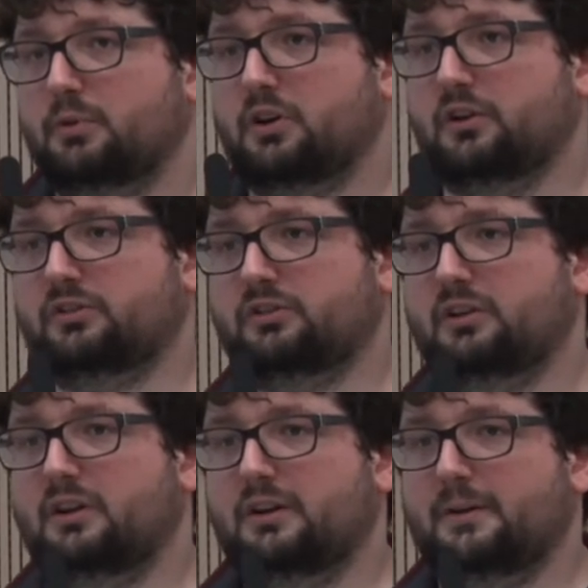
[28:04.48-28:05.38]

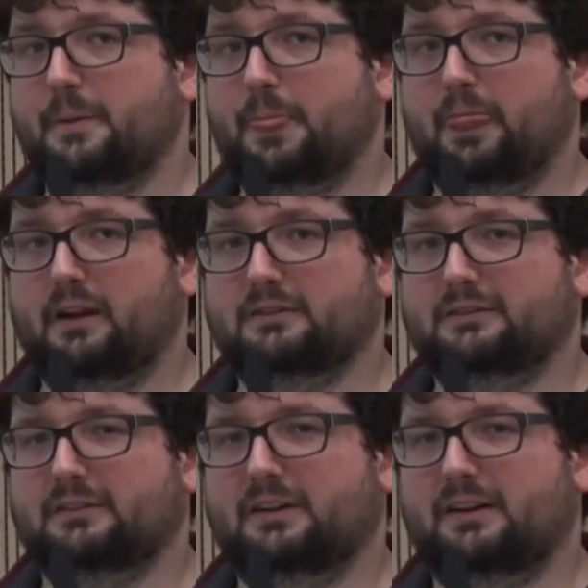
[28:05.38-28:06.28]
because
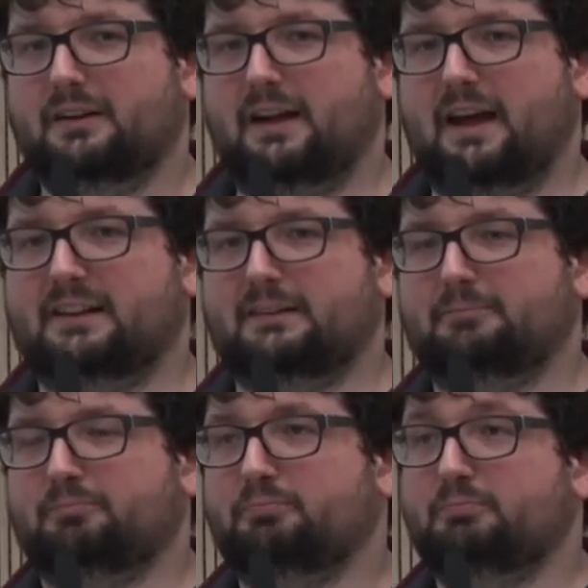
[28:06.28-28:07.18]
at,
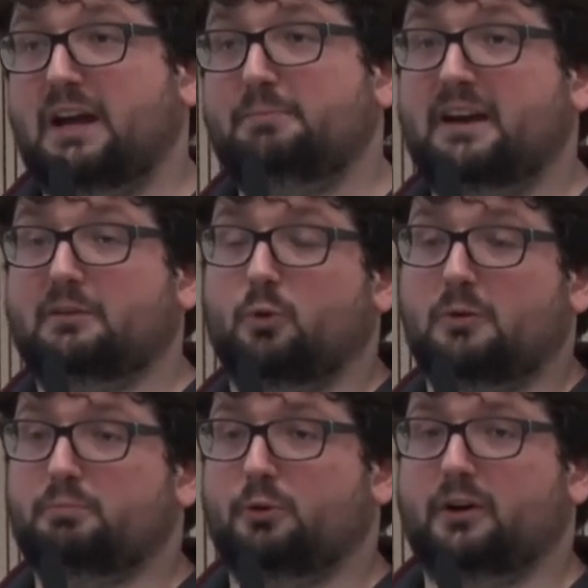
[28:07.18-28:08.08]
maybe at
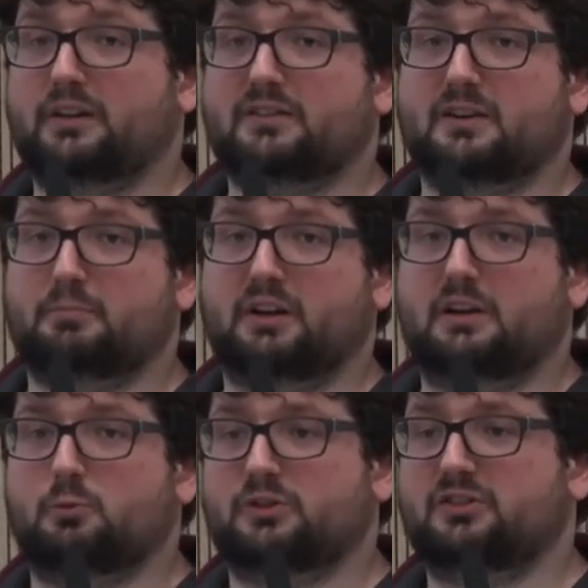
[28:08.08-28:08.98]
one point
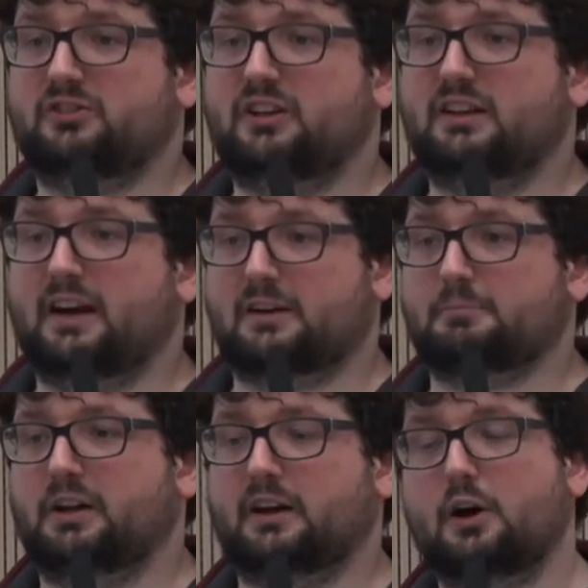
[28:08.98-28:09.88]
somebody would see that
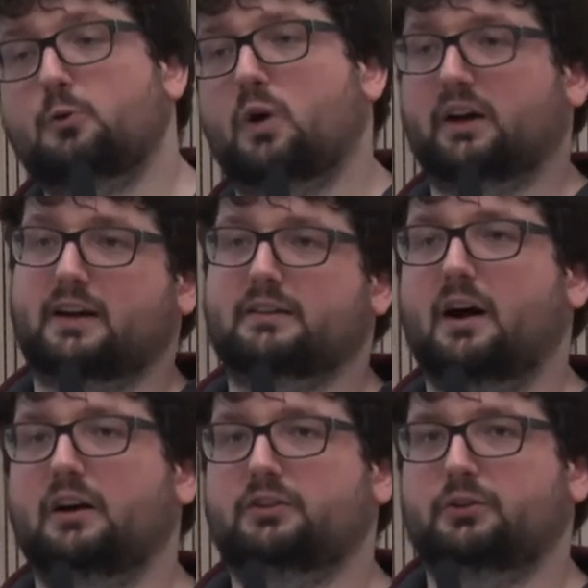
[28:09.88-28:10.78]
and be like, oh, why can't
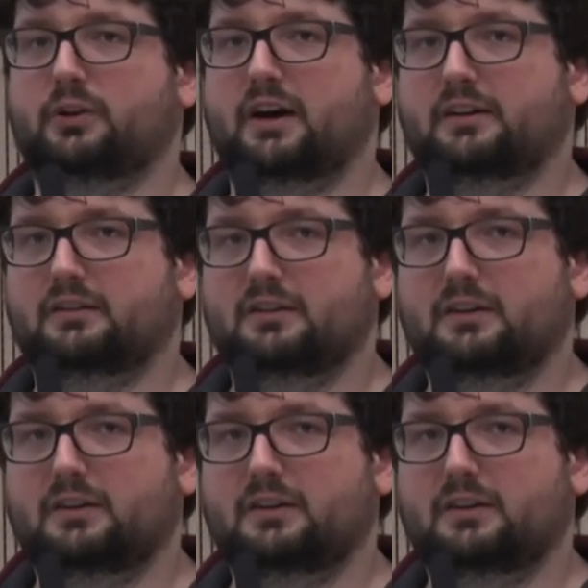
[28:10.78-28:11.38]
I do that?